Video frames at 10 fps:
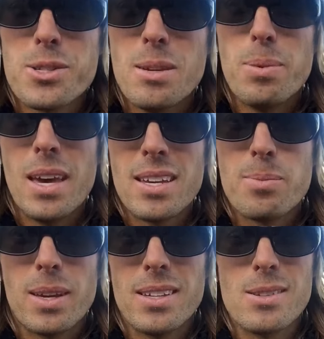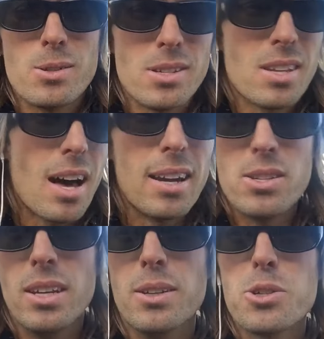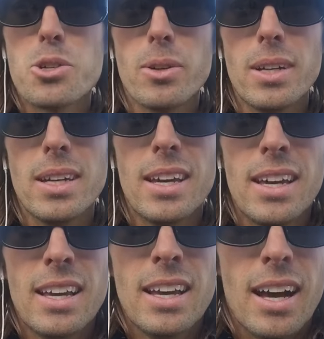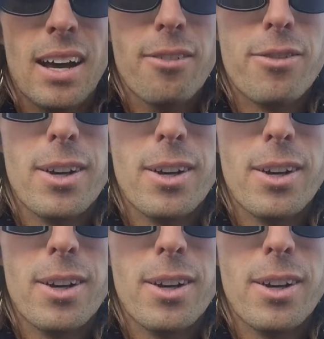CPS because there's this cottage industry of,